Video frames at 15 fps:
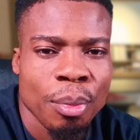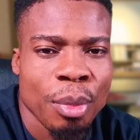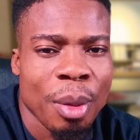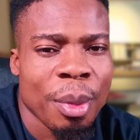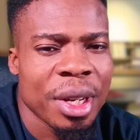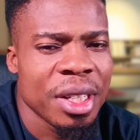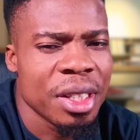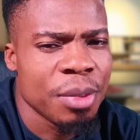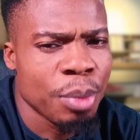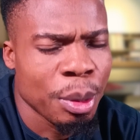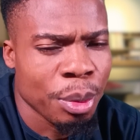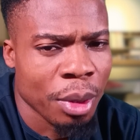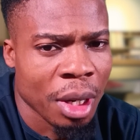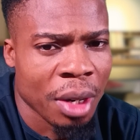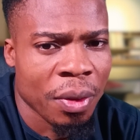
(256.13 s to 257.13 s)
Mama need
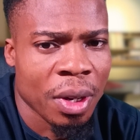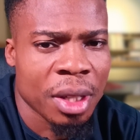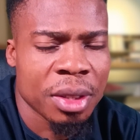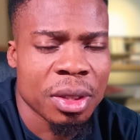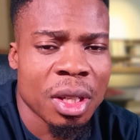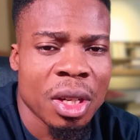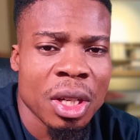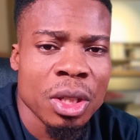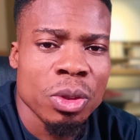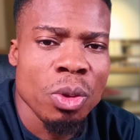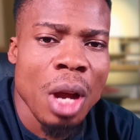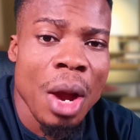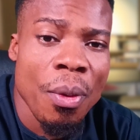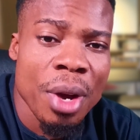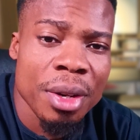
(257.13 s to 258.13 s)
people around. So
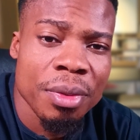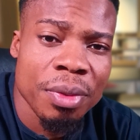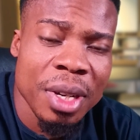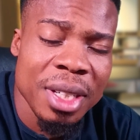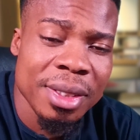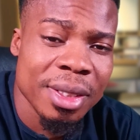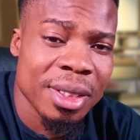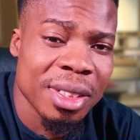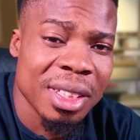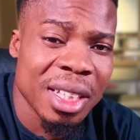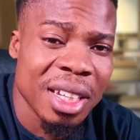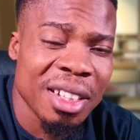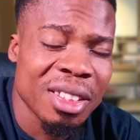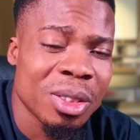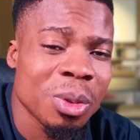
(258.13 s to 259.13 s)
I would advise this
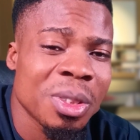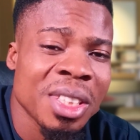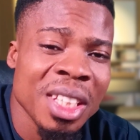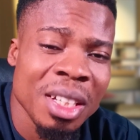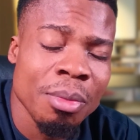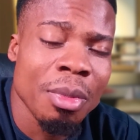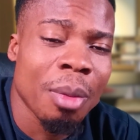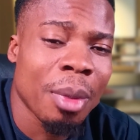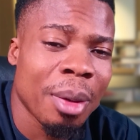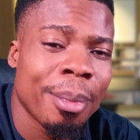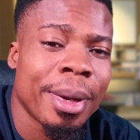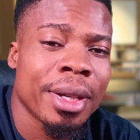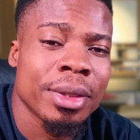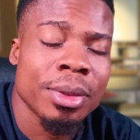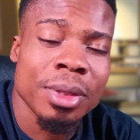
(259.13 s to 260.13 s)
girl to take Mama
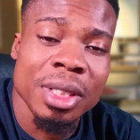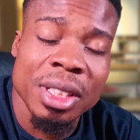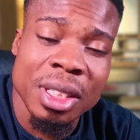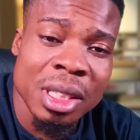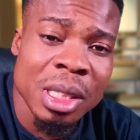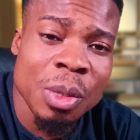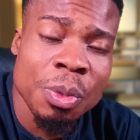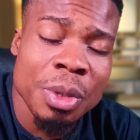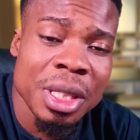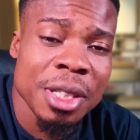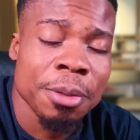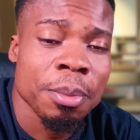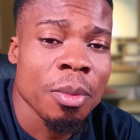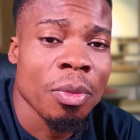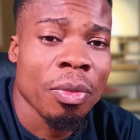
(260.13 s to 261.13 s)
back to the city
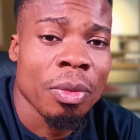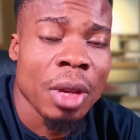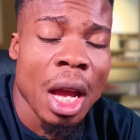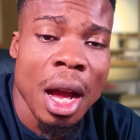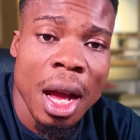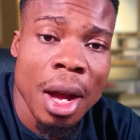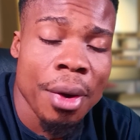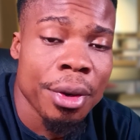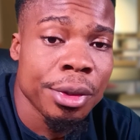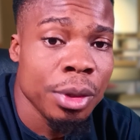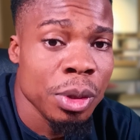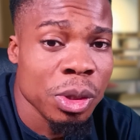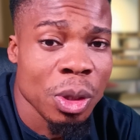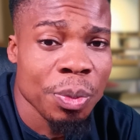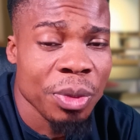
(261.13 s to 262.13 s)
with her.
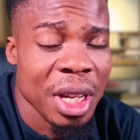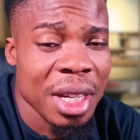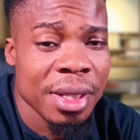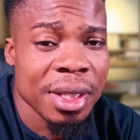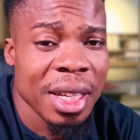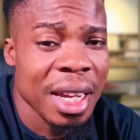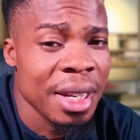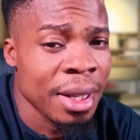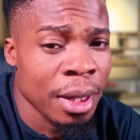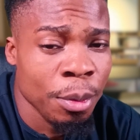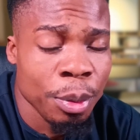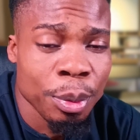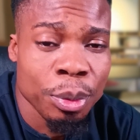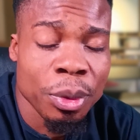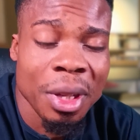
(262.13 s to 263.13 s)
Although sometimes the elderly
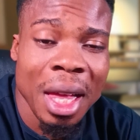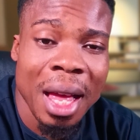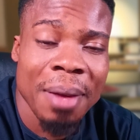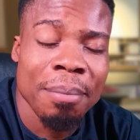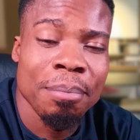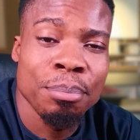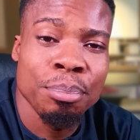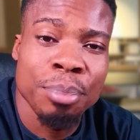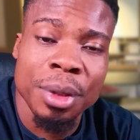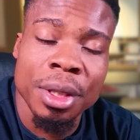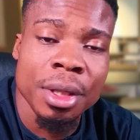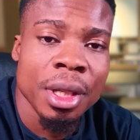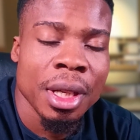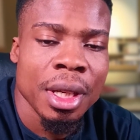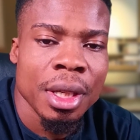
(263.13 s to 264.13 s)
people can
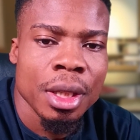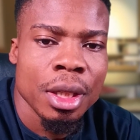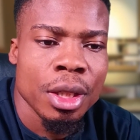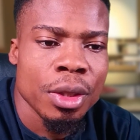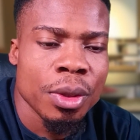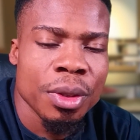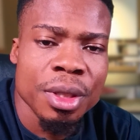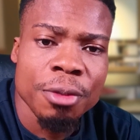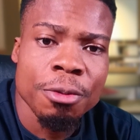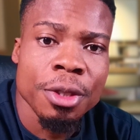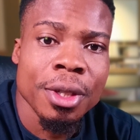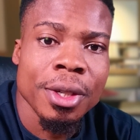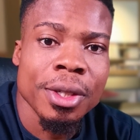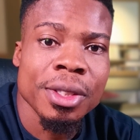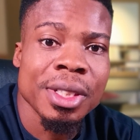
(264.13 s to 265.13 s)
be, you know,
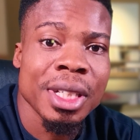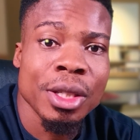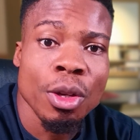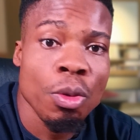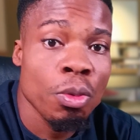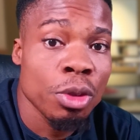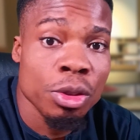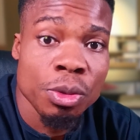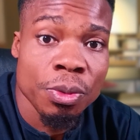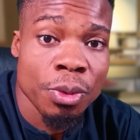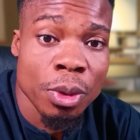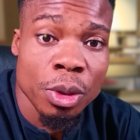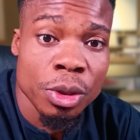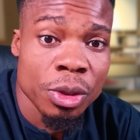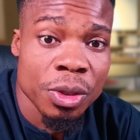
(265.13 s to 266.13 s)
difficult. They don't want to
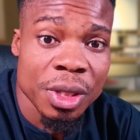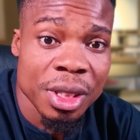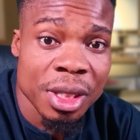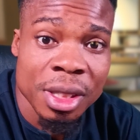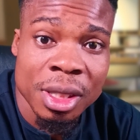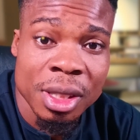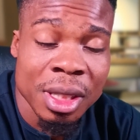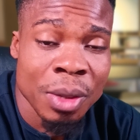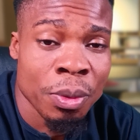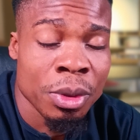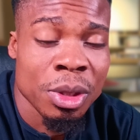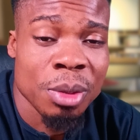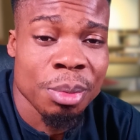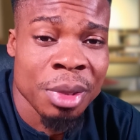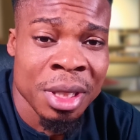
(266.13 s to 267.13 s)
follow you to the city. They
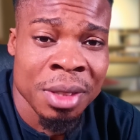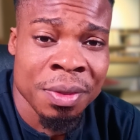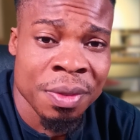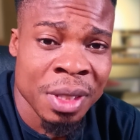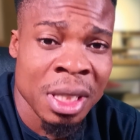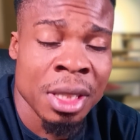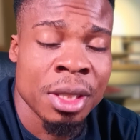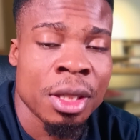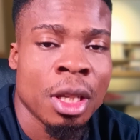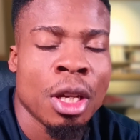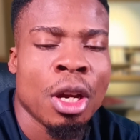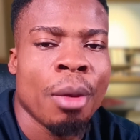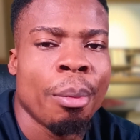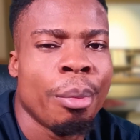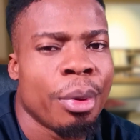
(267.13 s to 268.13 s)
want to be in the village.
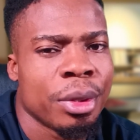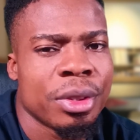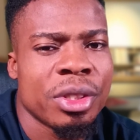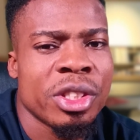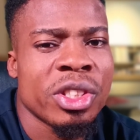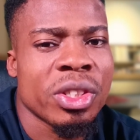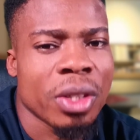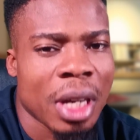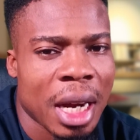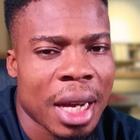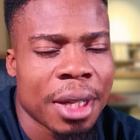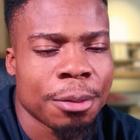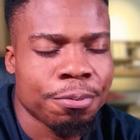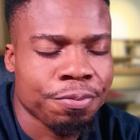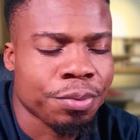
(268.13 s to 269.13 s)
But
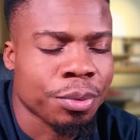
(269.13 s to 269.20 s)
try